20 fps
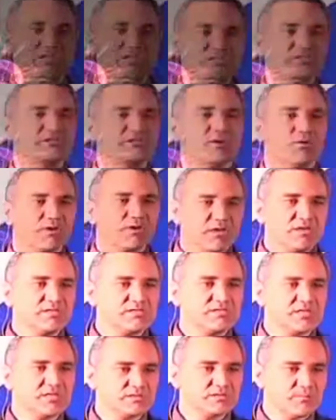Because it is
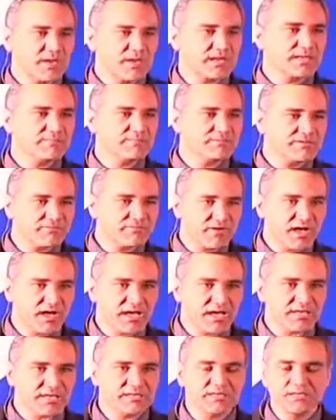so easy to make
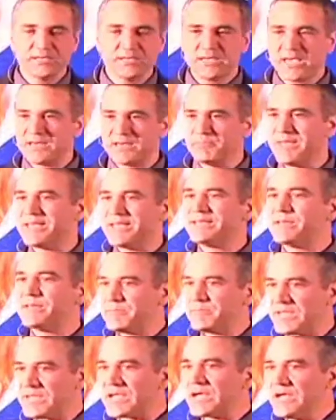them divide
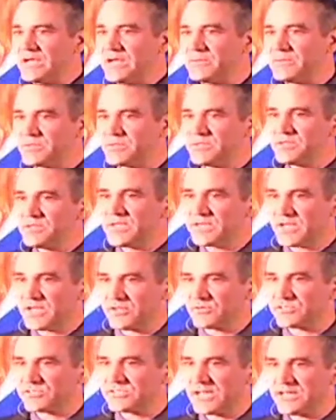and make them
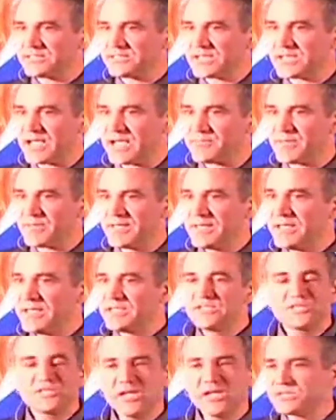become another cell
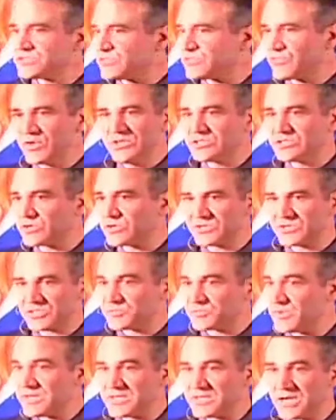type, tons of
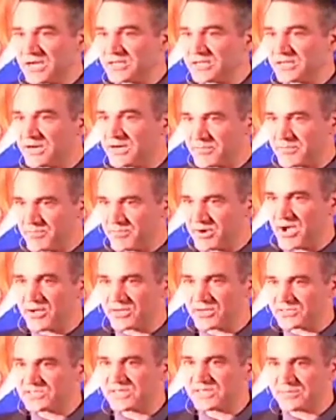research has been done
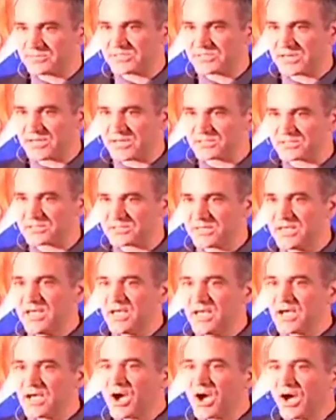on embryonic stem
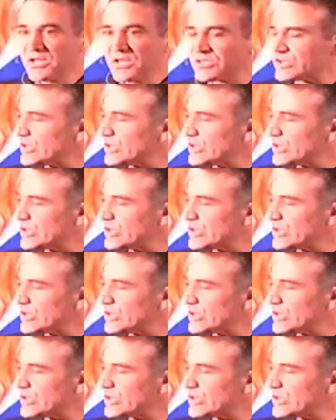cells.